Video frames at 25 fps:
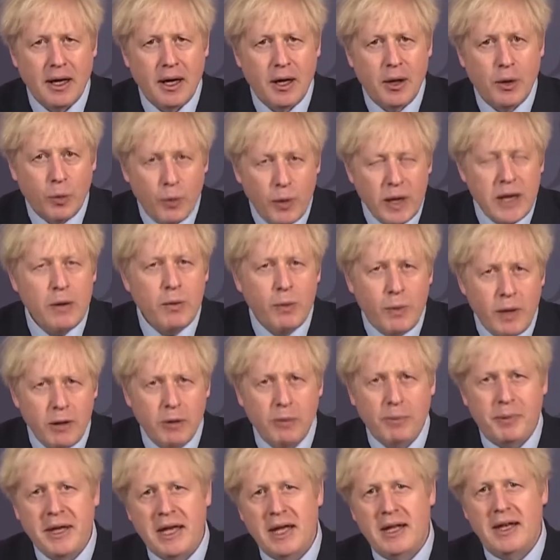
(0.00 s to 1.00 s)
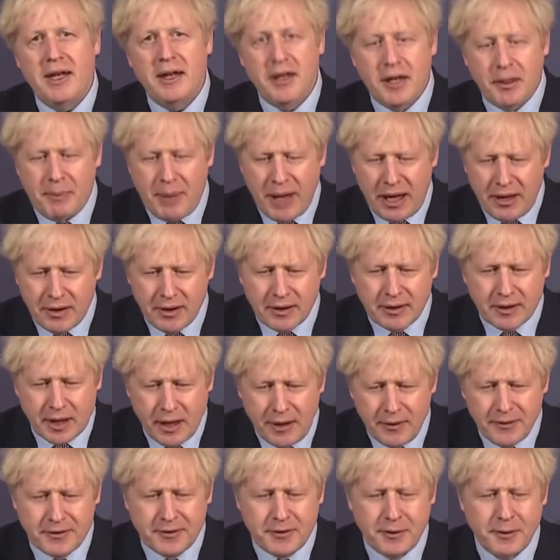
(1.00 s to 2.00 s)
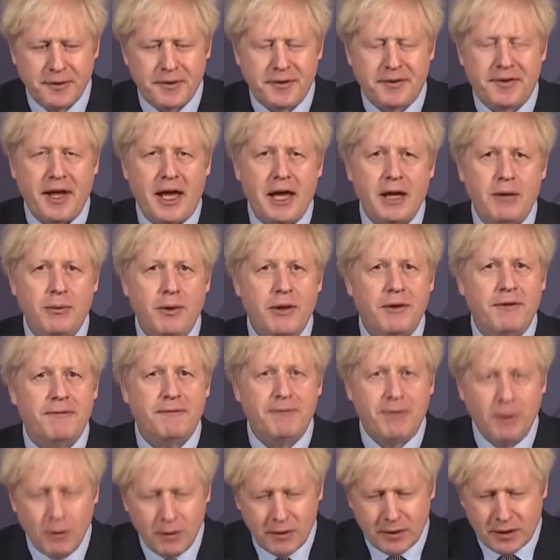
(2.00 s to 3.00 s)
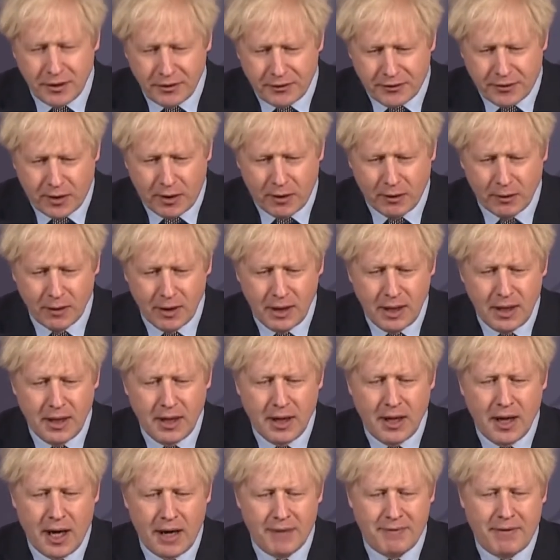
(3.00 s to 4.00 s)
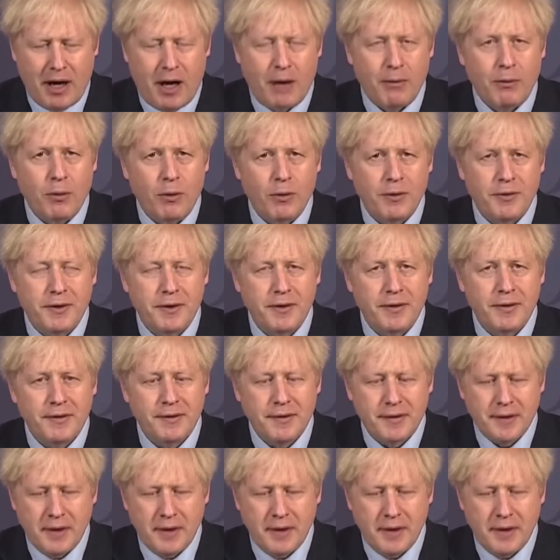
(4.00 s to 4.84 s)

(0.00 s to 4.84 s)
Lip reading: we will be an independent coastal state with full control of our waters.